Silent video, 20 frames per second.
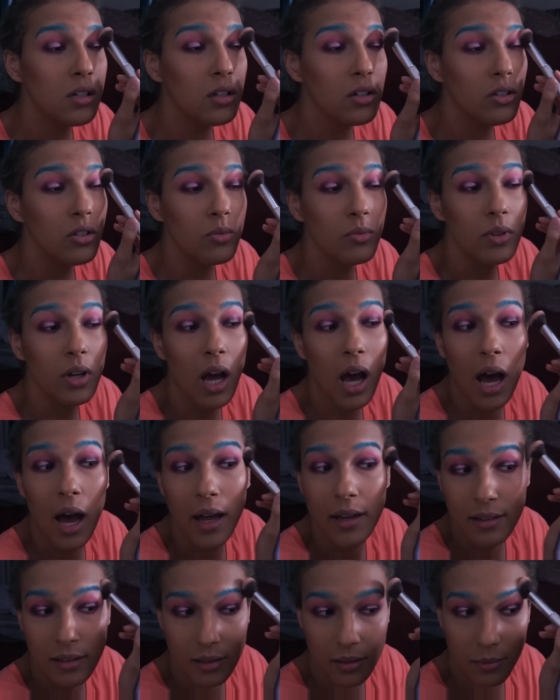Do
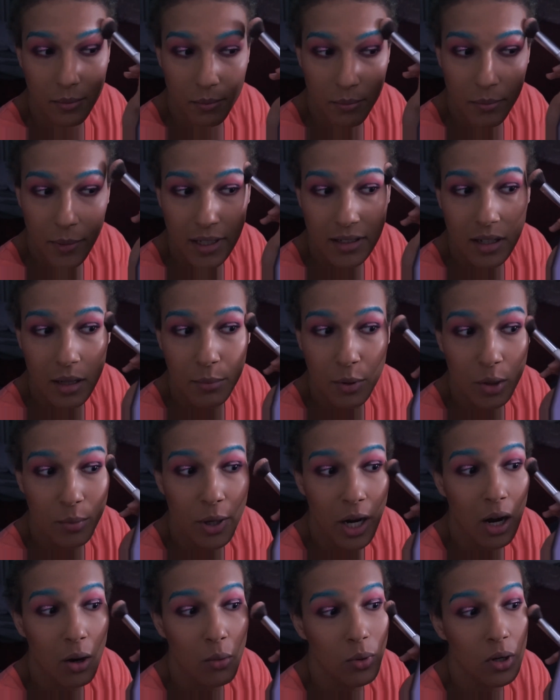not mess up your
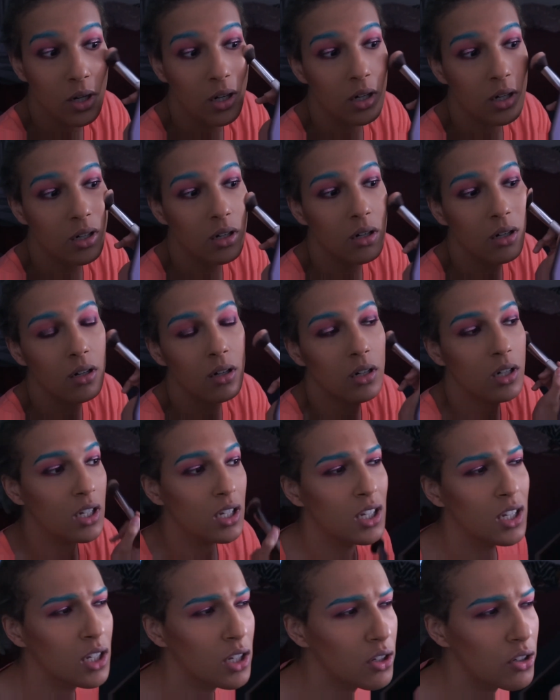brow work.
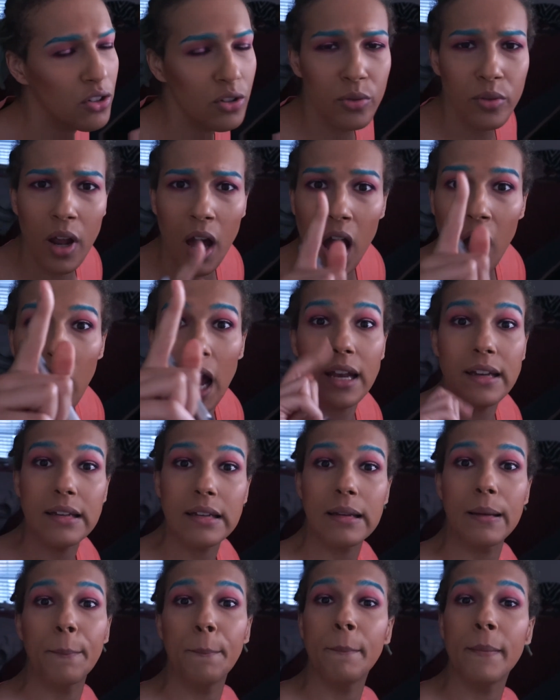Do not
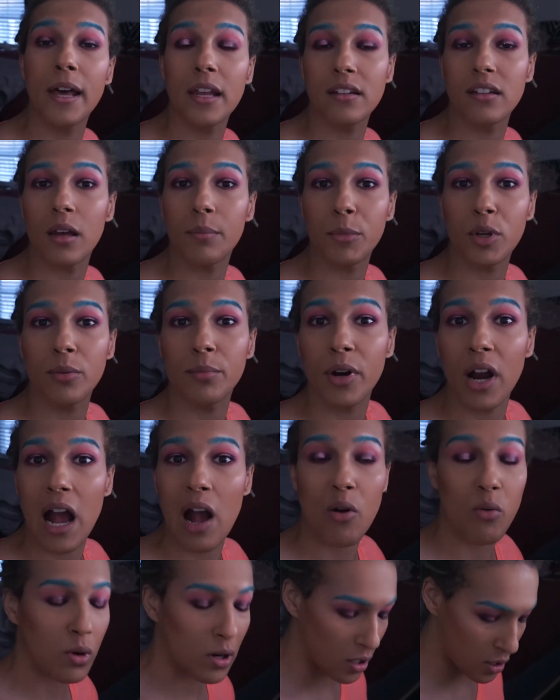mess up your brow
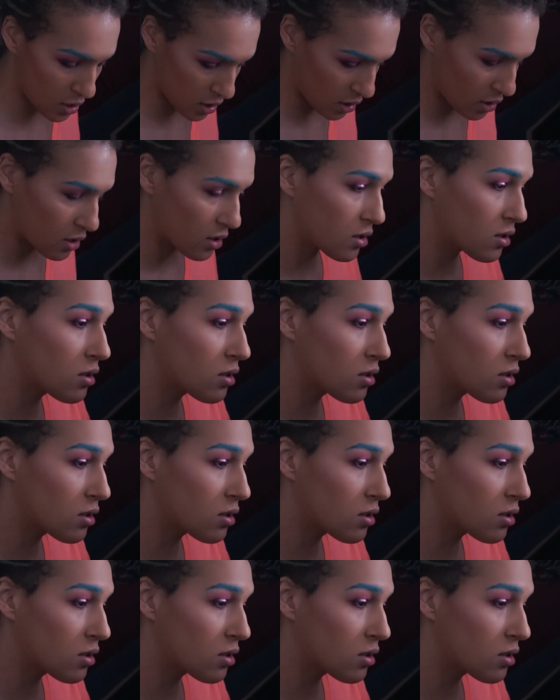work.